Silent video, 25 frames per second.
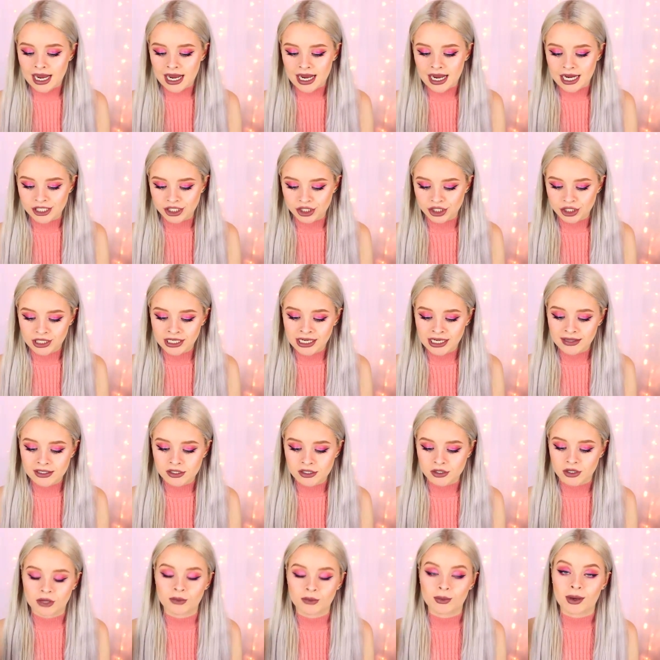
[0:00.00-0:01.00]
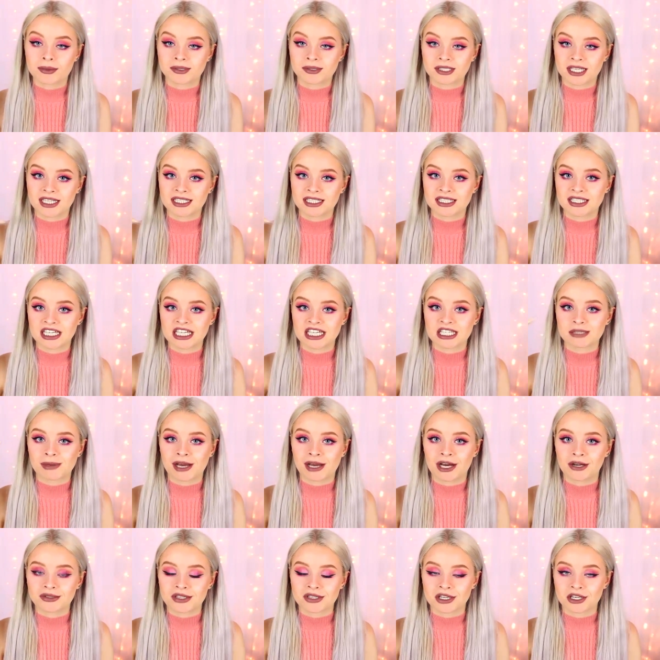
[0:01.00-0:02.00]
and you can get this on their website, it's
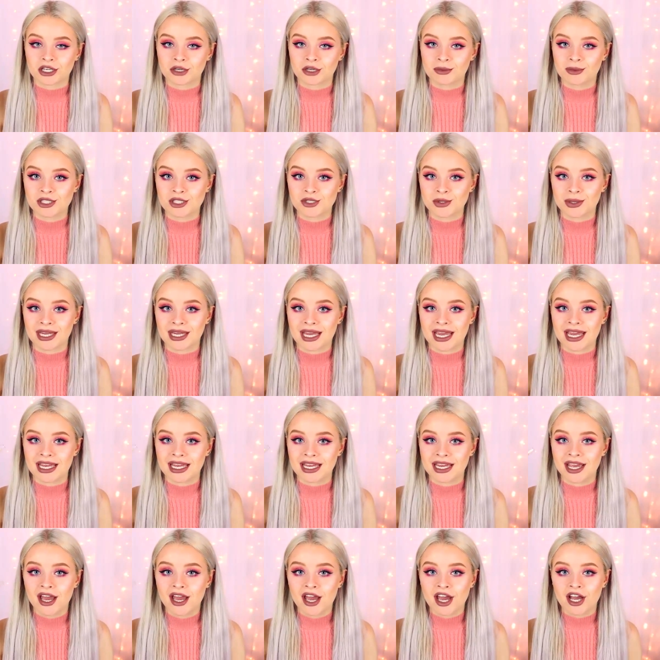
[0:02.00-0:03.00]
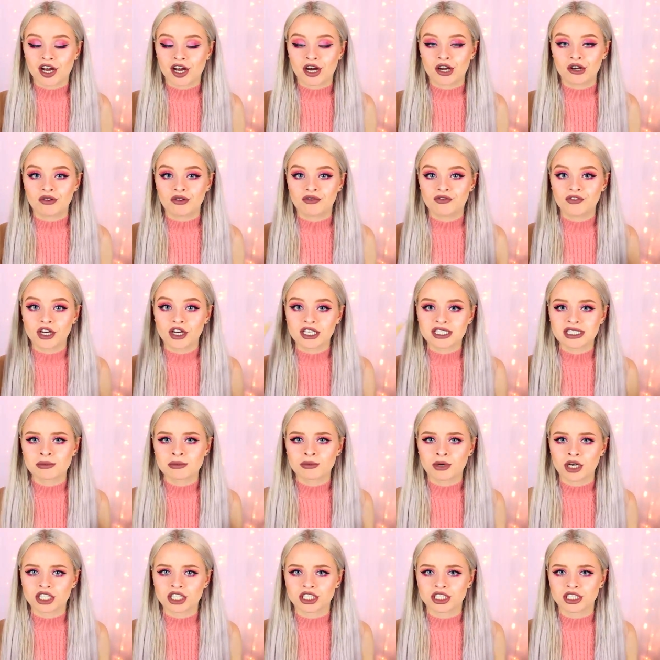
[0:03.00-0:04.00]
£6 and I'm going to be doing a kind of first
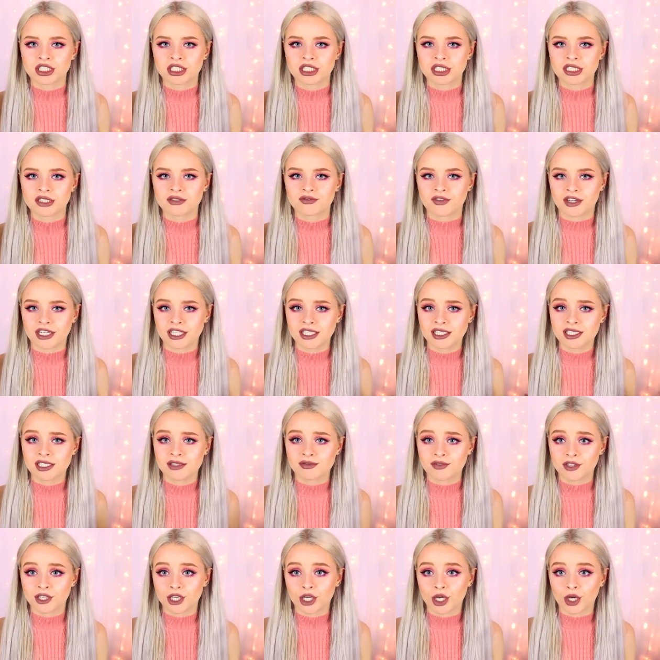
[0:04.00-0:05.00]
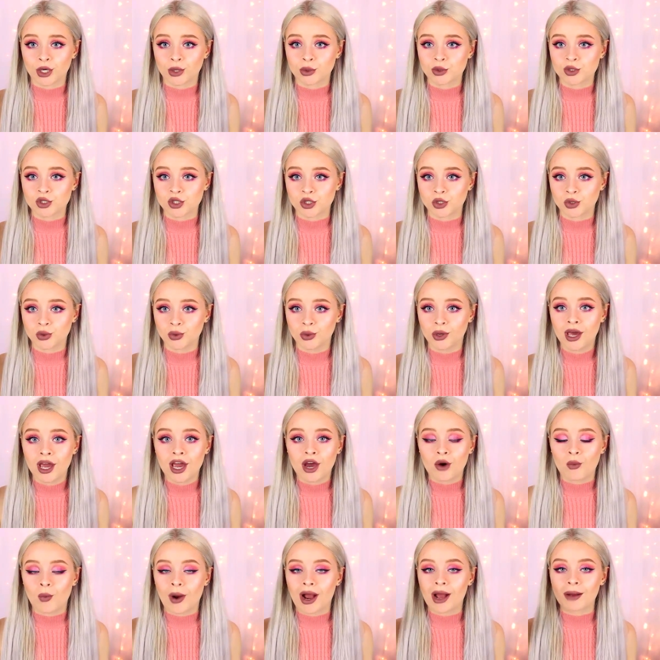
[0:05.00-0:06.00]
impressions face video soon
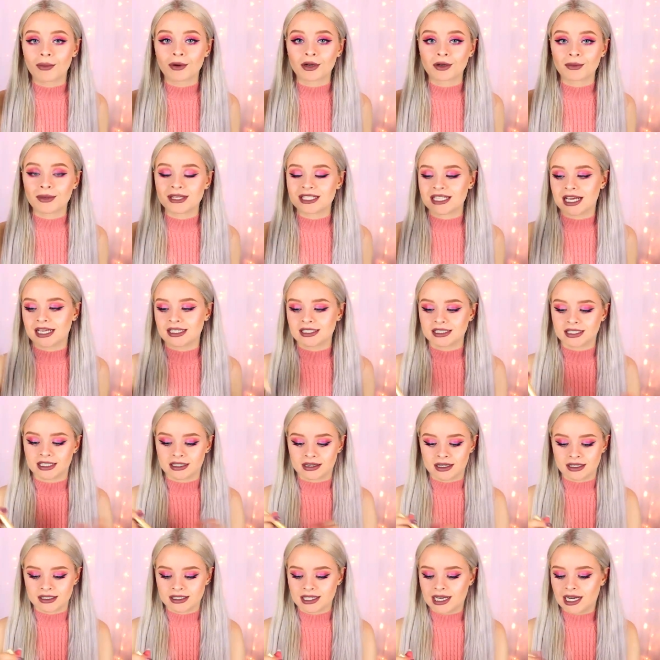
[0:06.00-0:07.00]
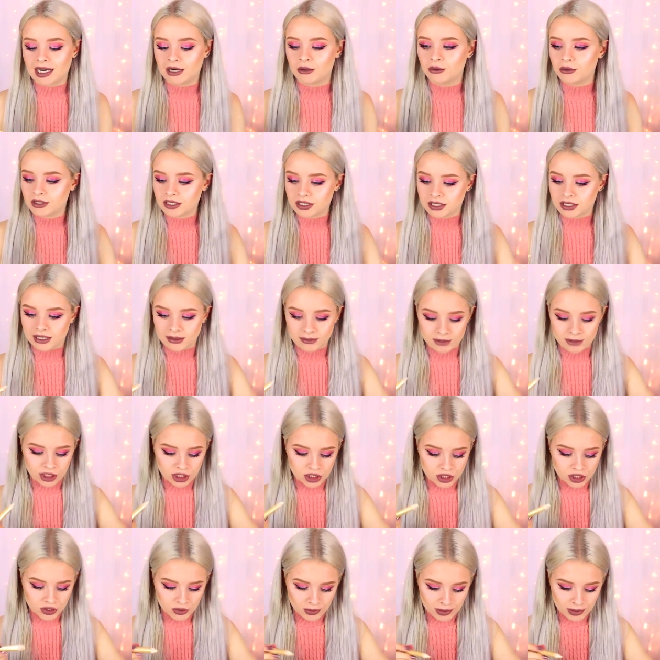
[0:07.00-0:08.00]
where I'm going to be testing this out. Let me
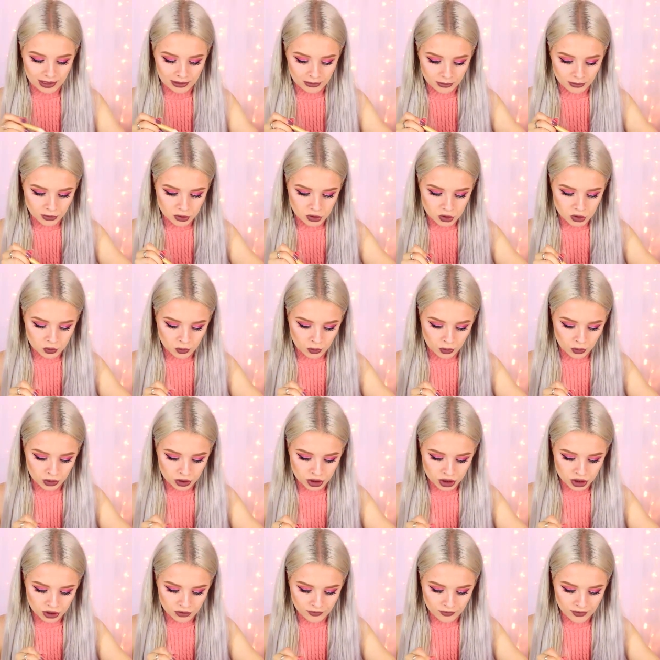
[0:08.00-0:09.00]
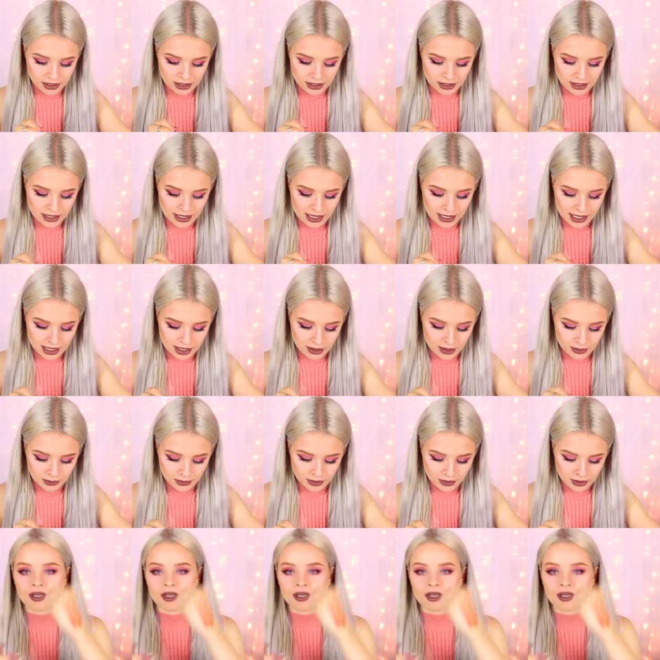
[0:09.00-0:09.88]
just do a little swatch of it it now.